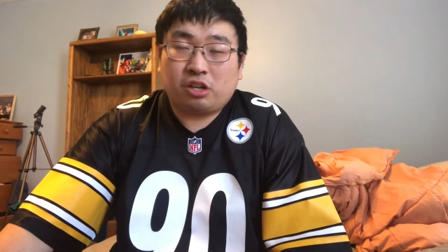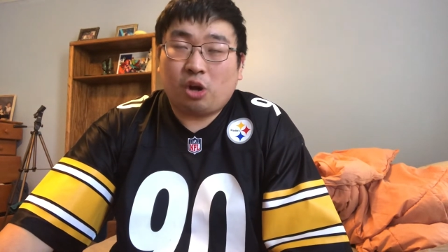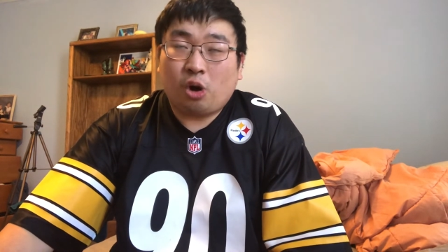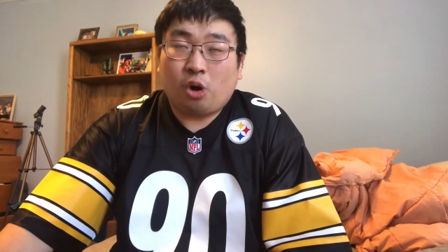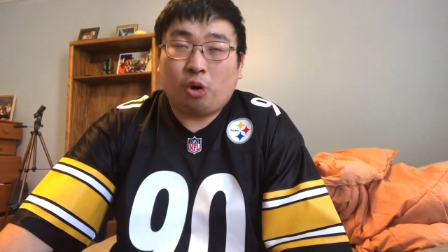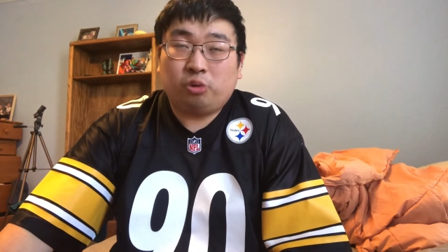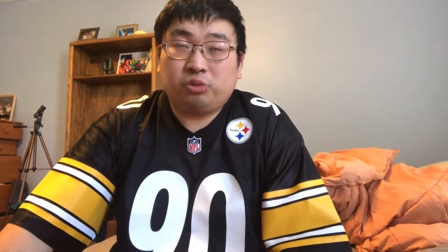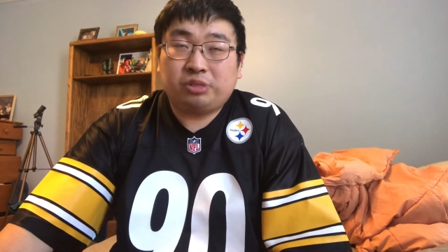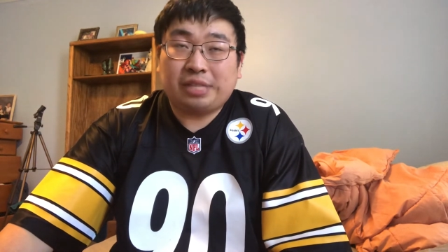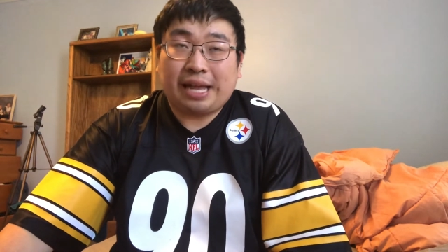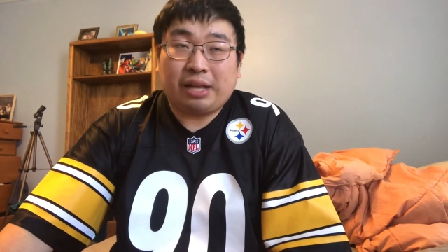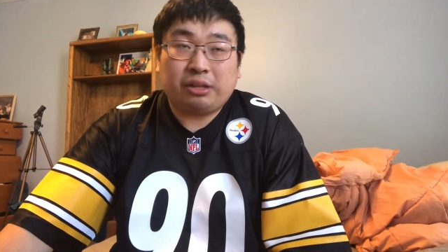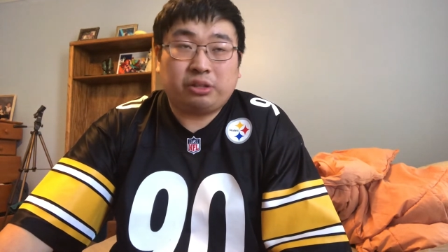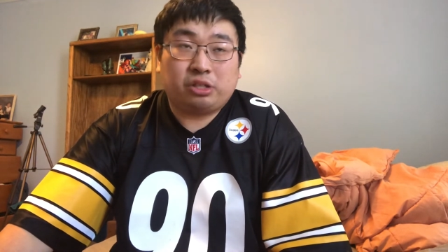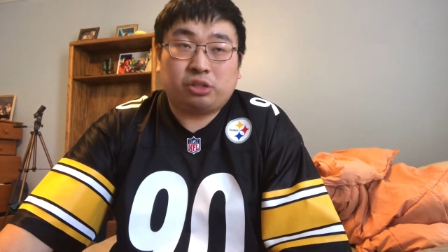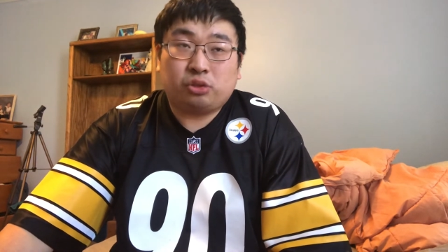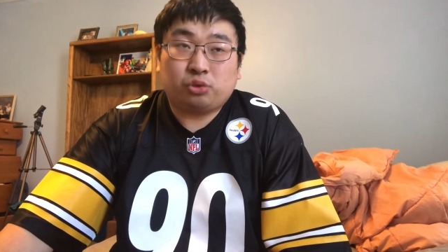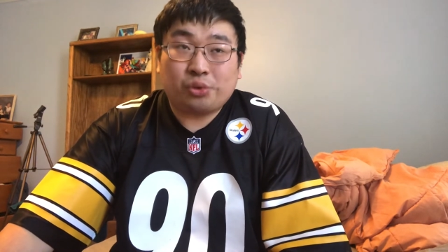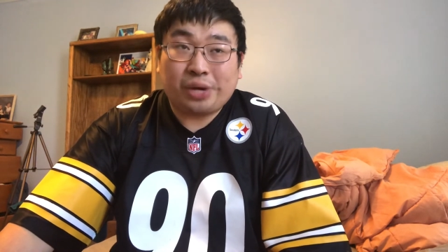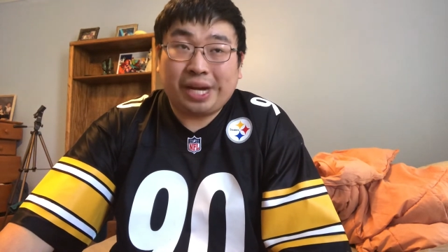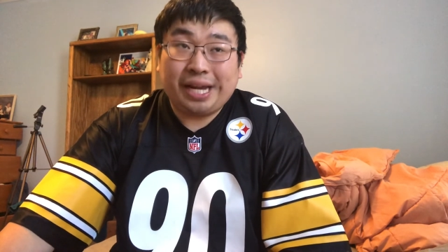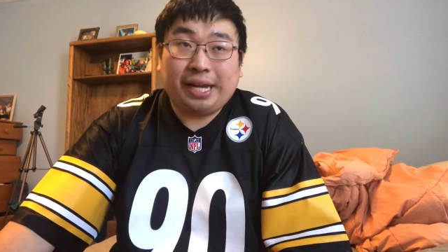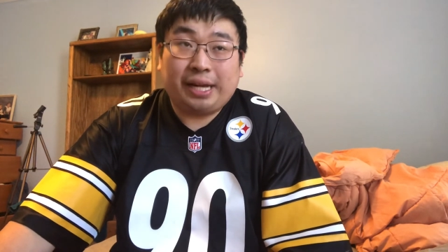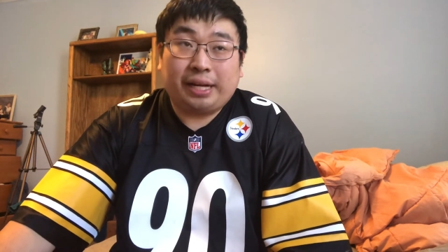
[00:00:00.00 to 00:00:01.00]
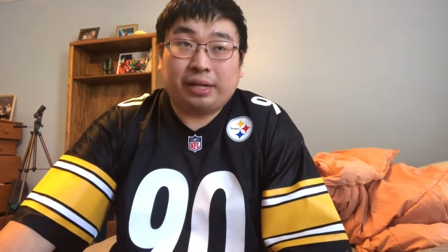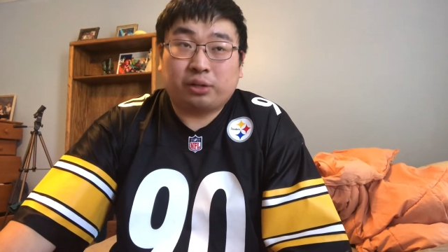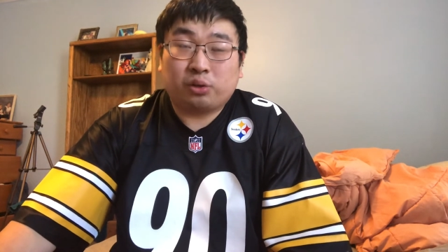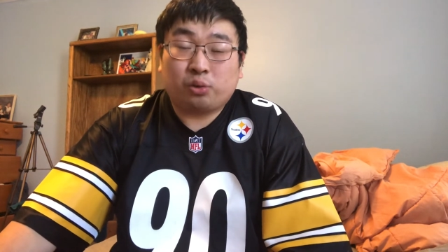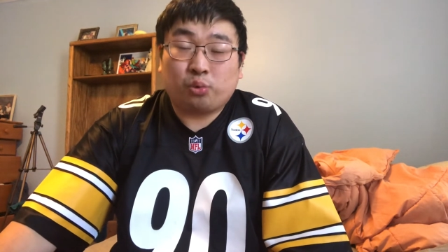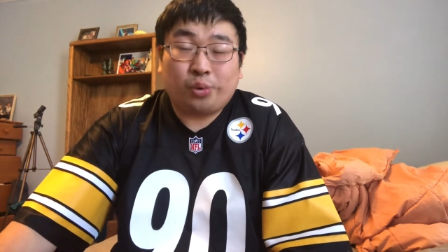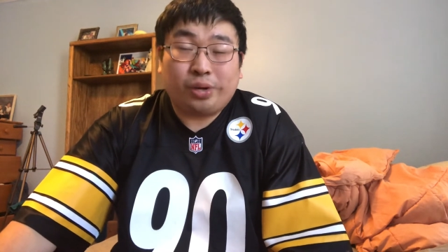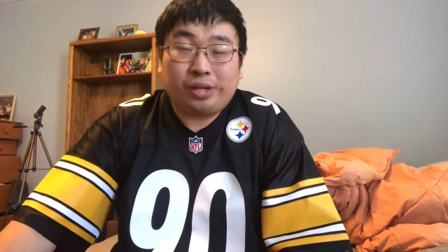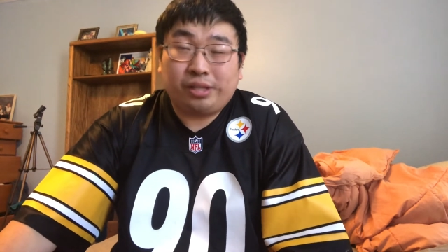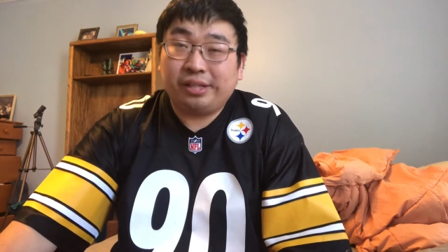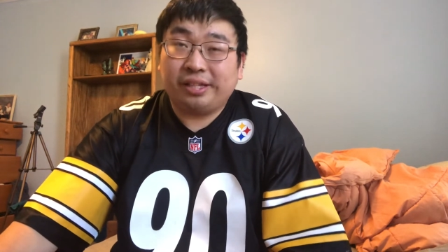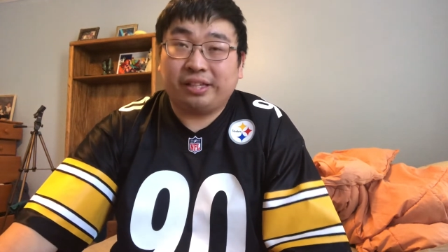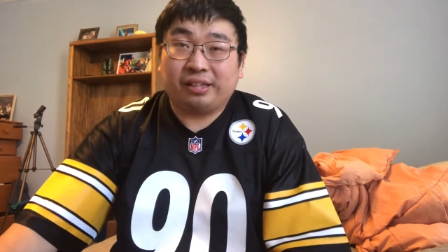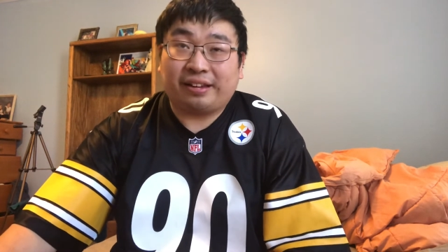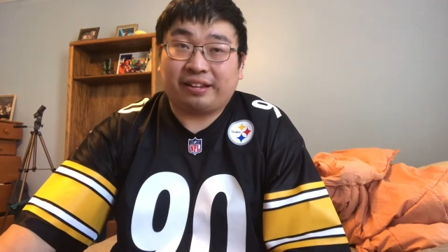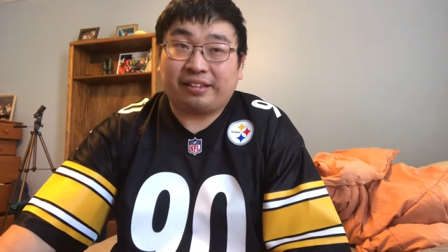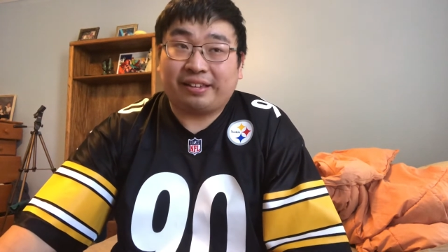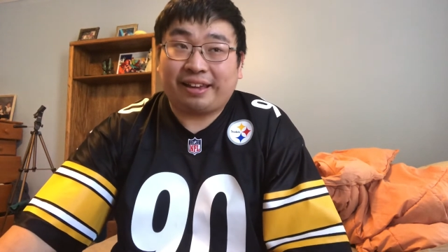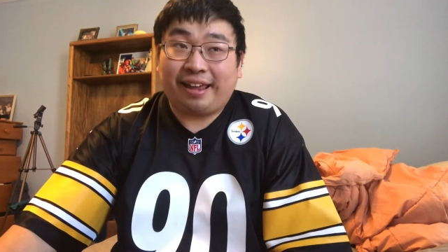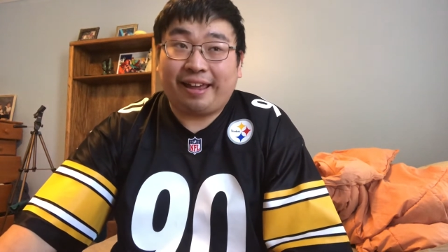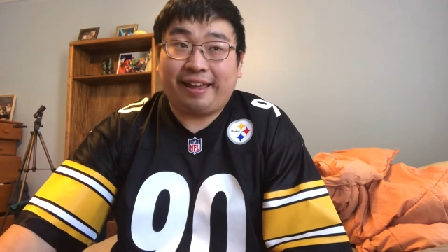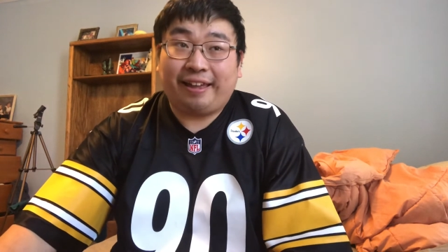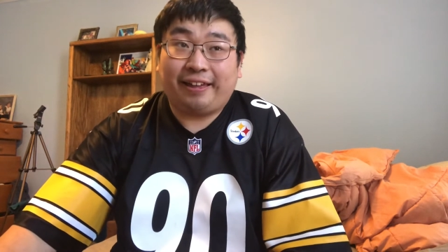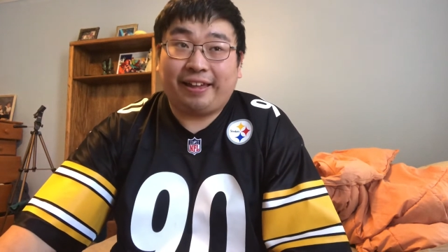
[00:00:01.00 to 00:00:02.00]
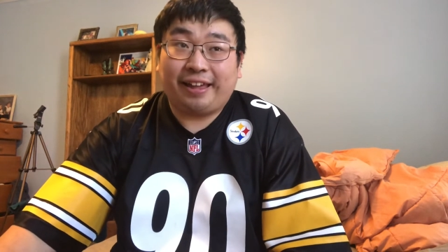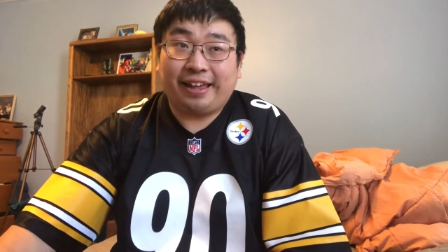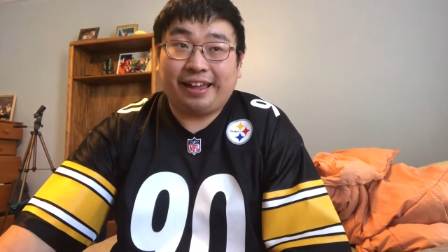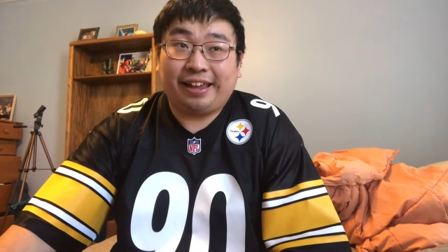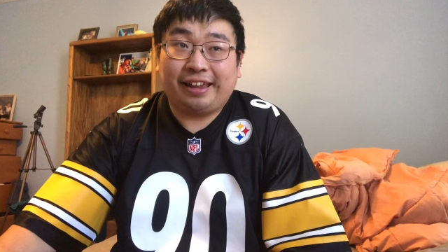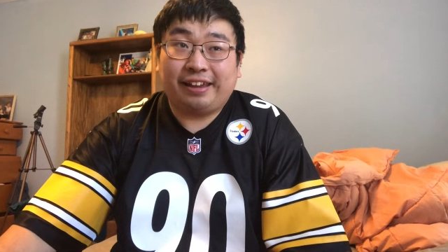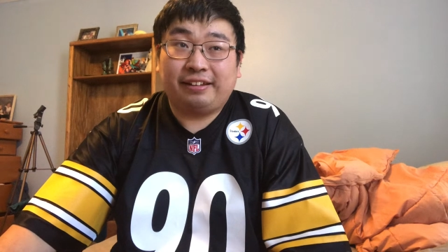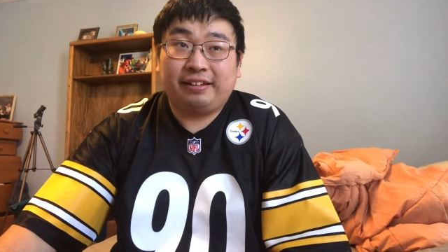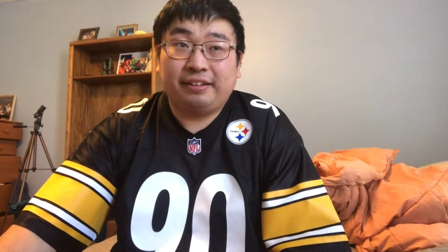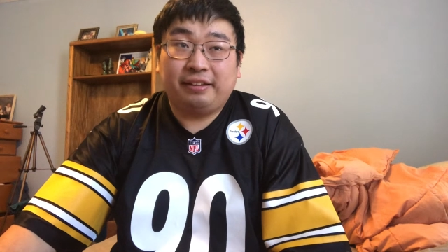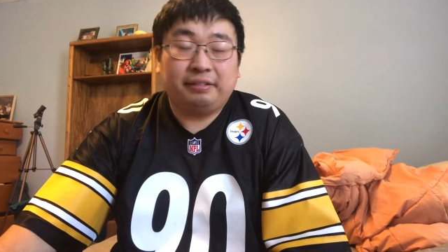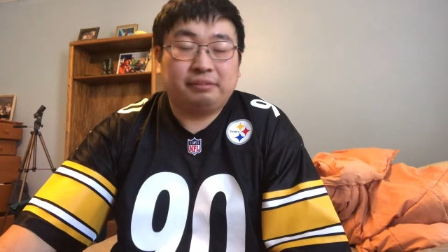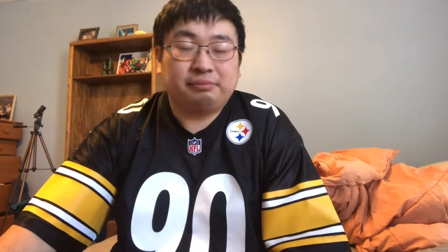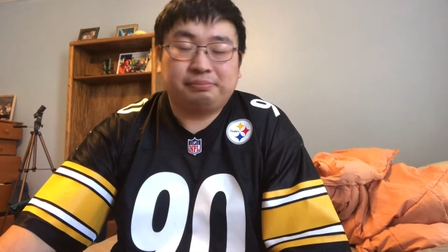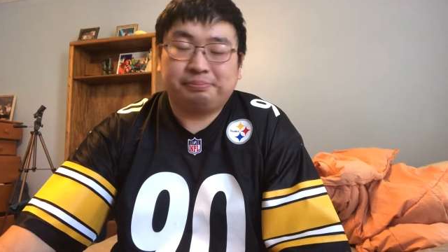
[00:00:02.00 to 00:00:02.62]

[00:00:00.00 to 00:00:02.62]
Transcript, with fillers: go down the drain quickly like that. And,